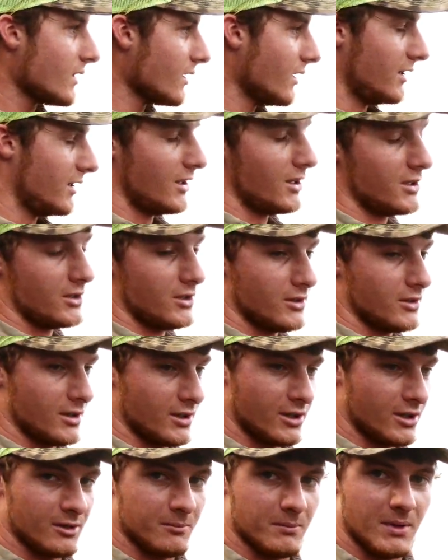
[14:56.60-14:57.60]
and then you can
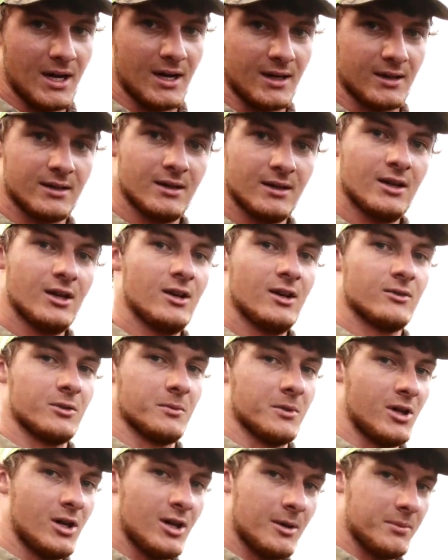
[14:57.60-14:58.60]
come back from
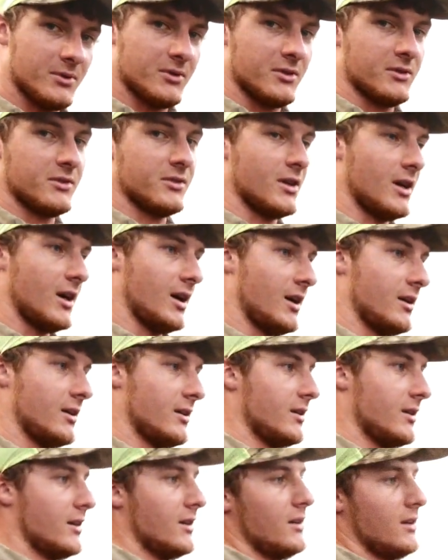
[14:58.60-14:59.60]
the opposite side
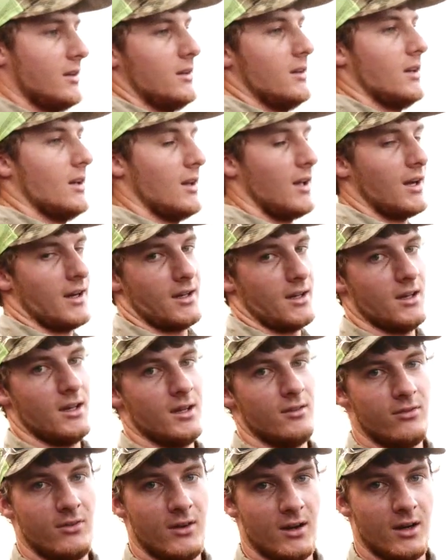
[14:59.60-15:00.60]
and light a
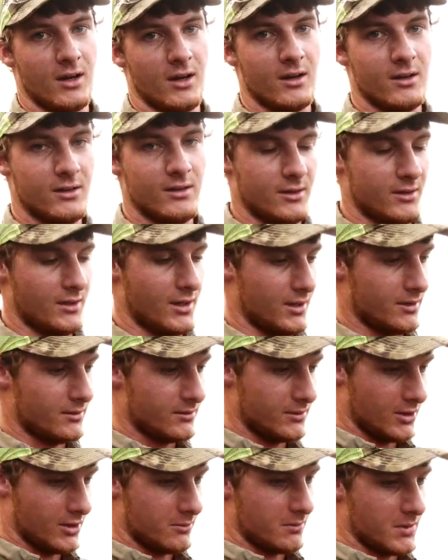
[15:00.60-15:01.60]
head fire, and that
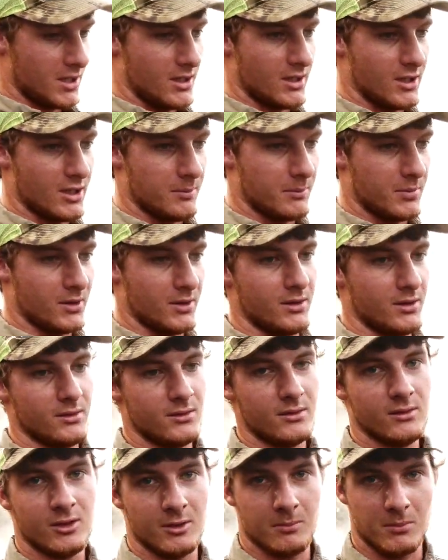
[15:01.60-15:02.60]
they'll meet up, and
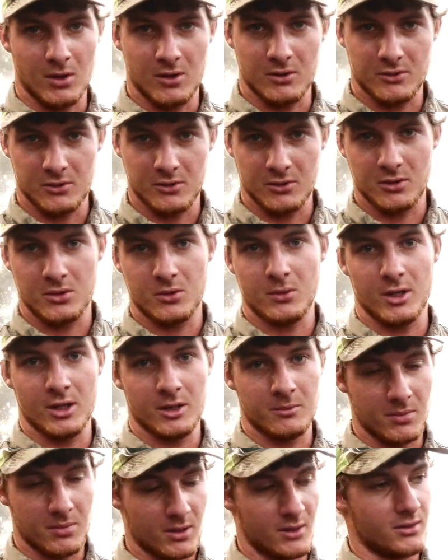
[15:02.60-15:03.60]
it burns real quick,
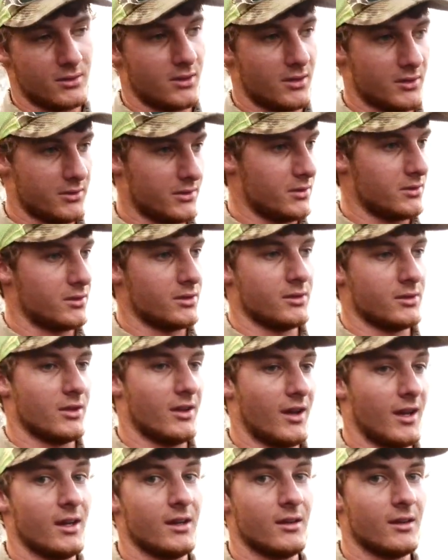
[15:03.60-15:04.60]
but it's also
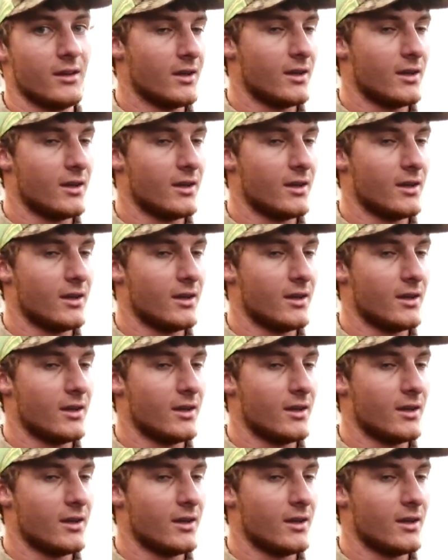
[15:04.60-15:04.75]
contained.